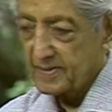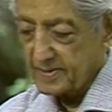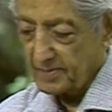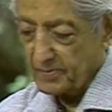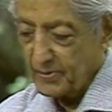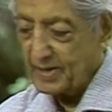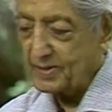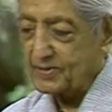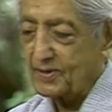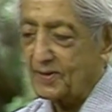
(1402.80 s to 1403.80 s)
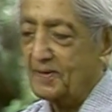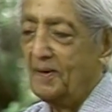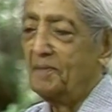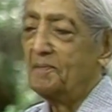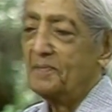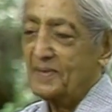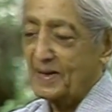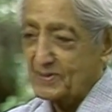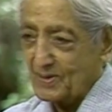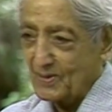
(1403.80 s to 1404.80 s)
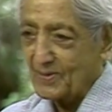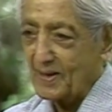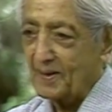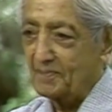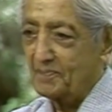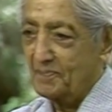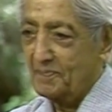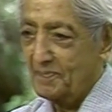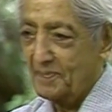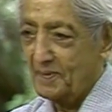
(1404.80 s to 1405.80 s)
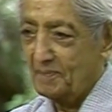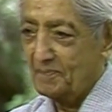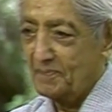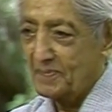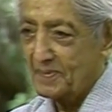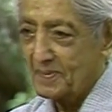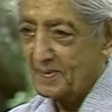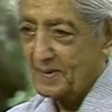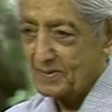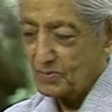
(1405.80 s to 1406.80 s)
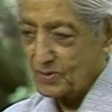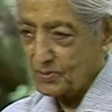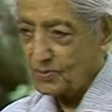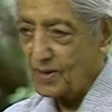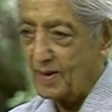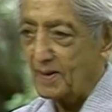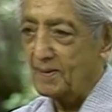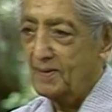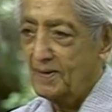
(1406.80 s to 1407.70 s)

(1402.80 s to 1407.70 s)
Some weeds are nice looking and worthwhile,